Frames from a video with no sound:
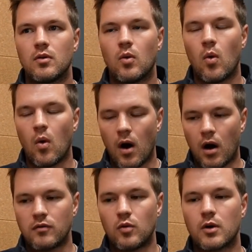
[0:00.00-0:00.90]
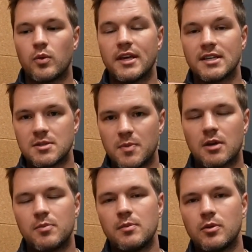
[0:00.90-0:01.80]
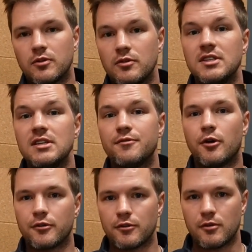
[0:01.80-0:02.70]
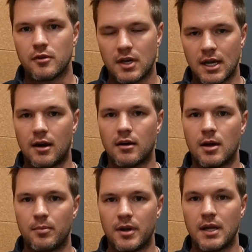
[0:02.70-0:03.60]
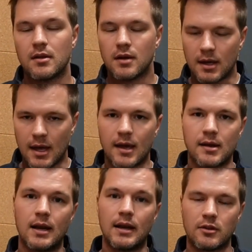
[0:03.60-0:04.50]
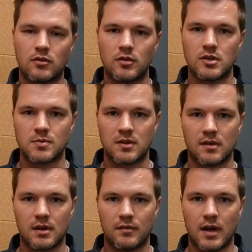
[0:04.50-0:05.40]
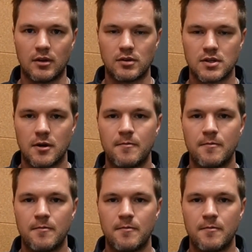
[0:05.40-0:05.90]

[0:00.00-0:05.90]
or of what we expect people to default to in our company, again, linked to those particular values.